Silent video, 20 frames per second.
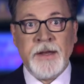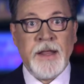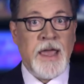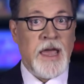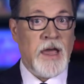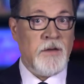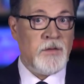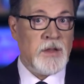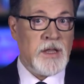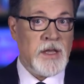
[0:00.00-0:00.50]

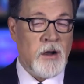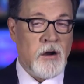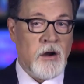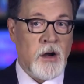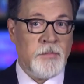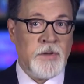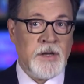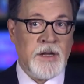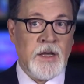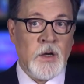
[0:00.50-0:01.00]
heavily
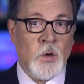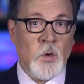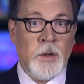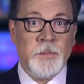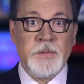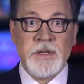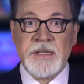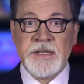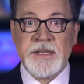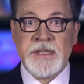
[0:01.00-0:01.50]
armed and
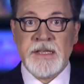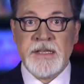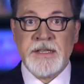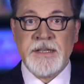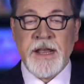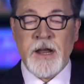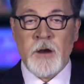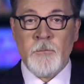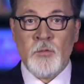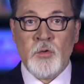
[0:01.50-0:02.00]
equipped, seized
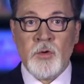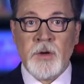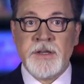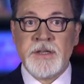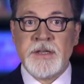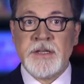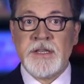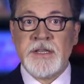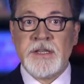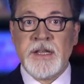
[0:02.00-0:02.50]

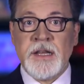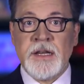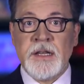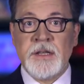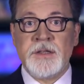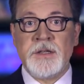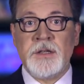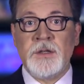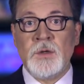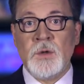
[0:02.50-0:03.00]
airports and state
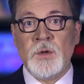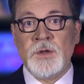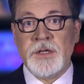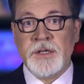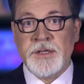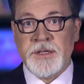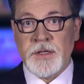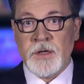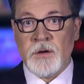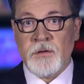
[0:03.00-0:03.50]

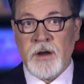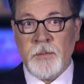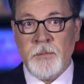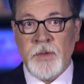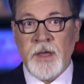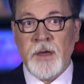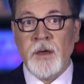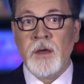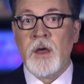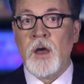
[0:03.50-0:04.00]
institutions in
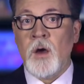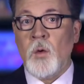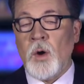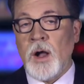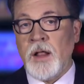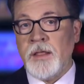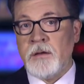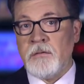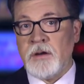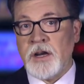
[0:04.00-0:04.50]
Crimea,
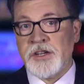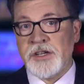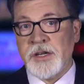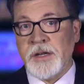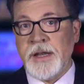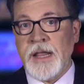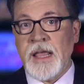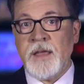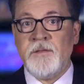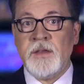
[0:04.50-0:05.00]
while the
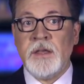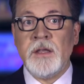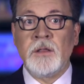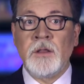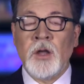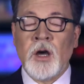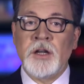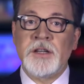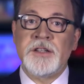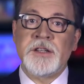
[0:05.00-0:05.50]
Russian Navy
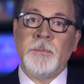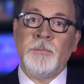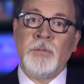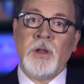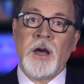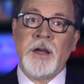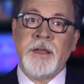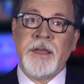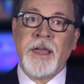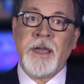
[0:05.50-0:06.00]
launched a
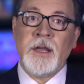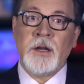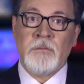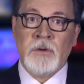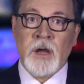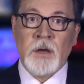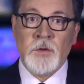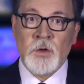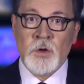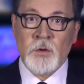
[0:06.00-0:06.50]
blockade
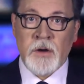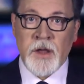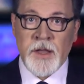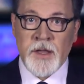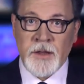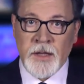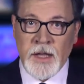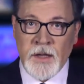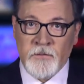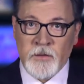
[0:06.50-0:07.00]
around
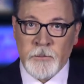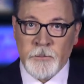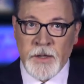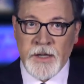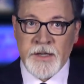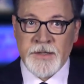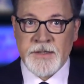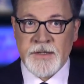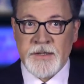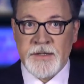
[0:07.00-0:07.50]
Ukrainian naval
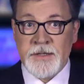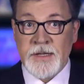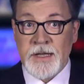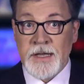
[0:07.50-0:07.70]
bases.